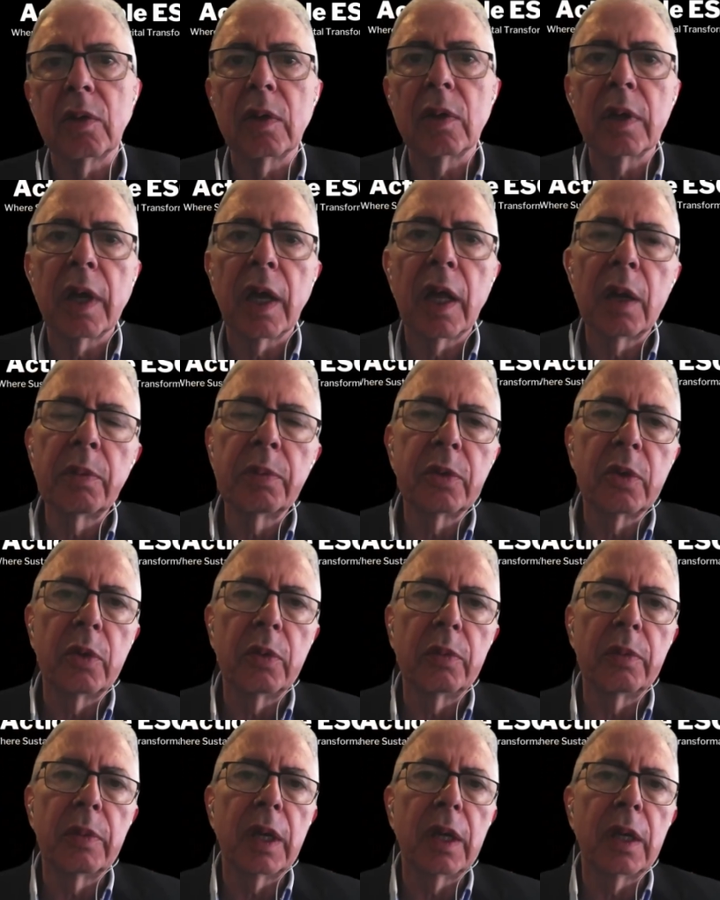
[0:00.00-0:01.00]
and will help
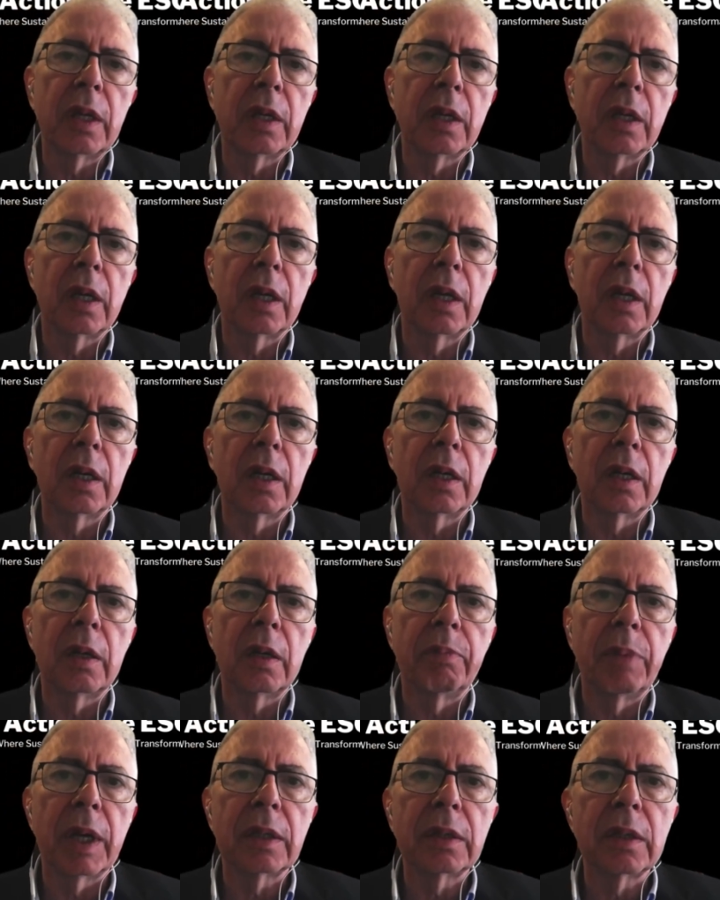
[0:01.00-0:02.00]
to make
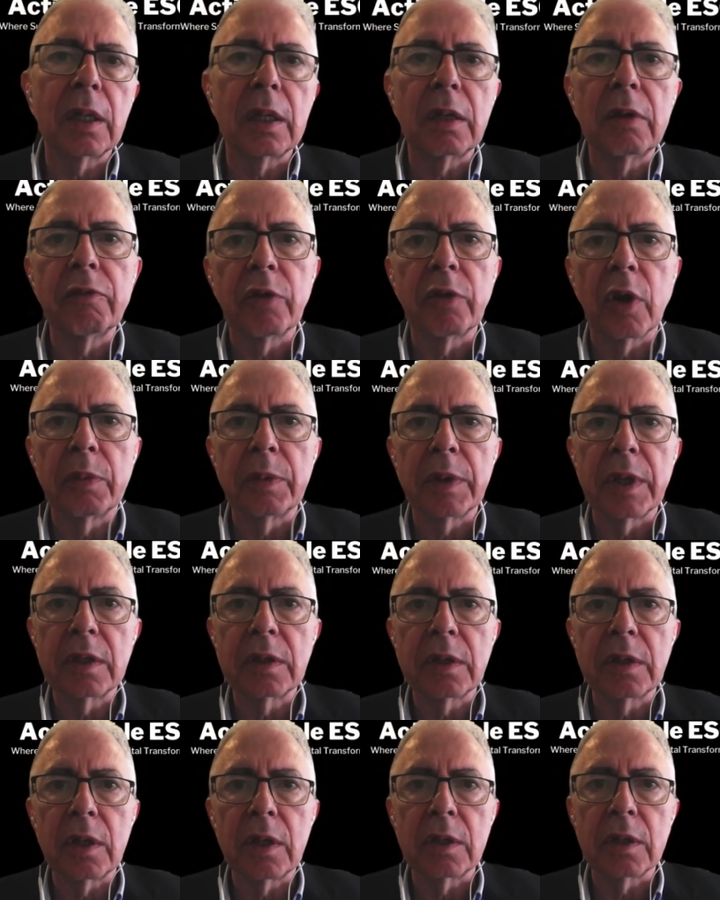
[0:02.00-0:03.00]
better informed
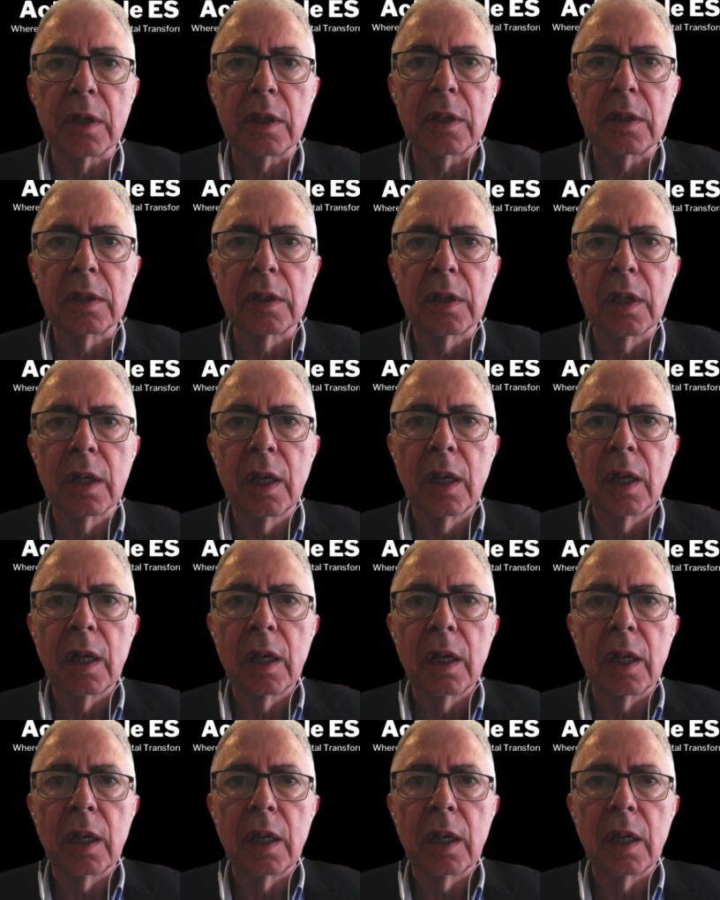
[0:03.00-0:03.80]
decisions.